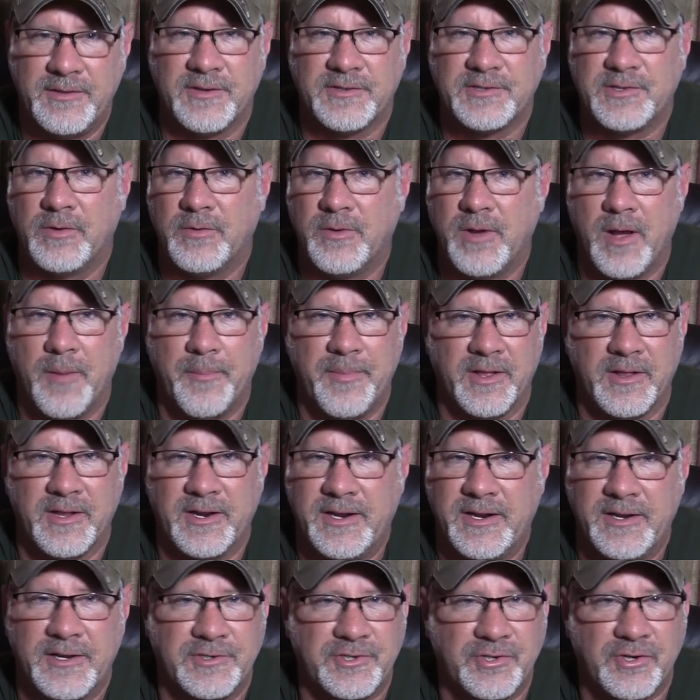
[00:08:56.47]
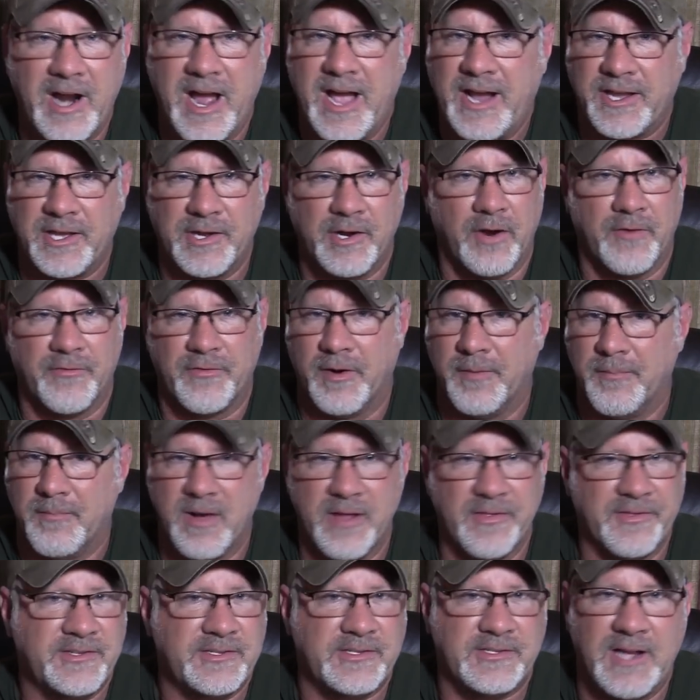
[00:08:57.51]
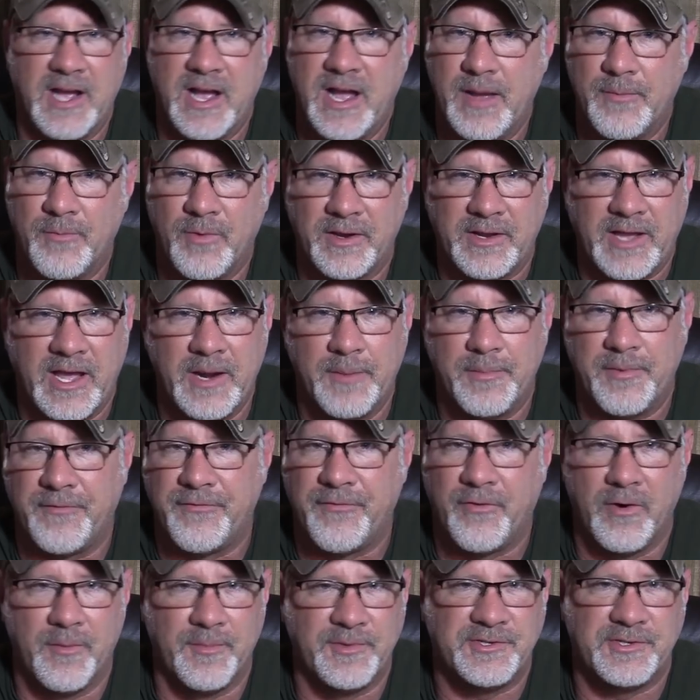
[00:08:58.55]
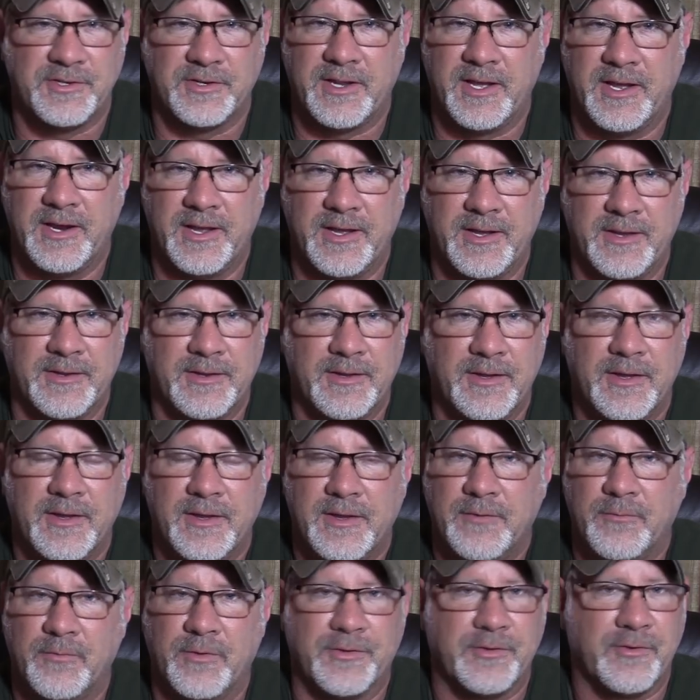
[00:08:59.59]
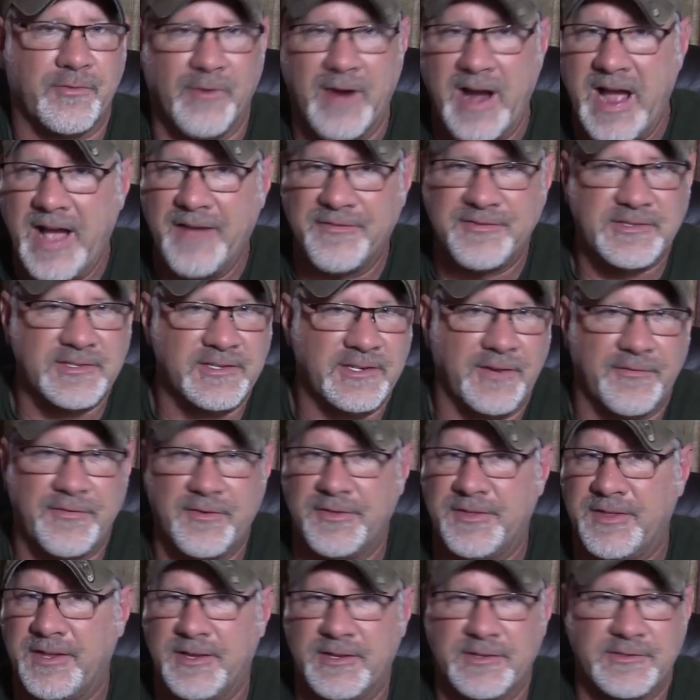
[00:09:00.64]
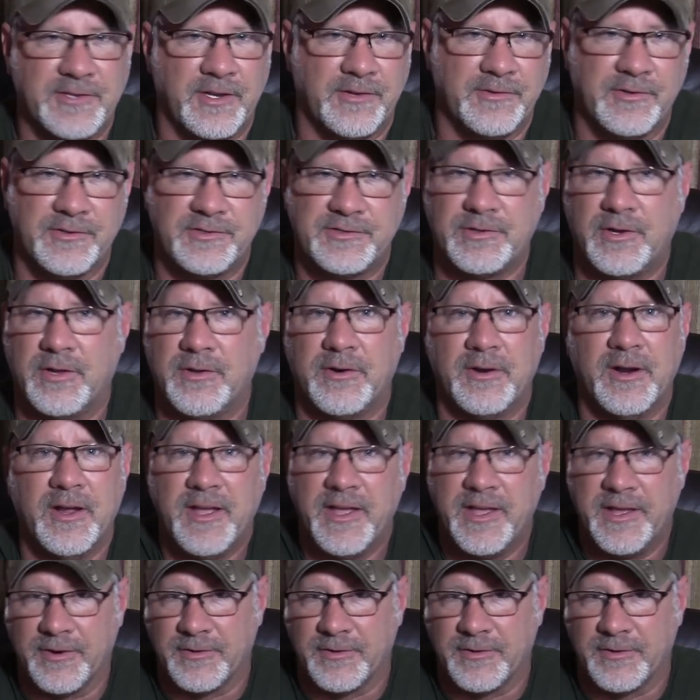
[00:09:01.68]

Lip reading: There's the ability to track it over a month's time, what kind of performance you're getting with graphs and different things on your solar.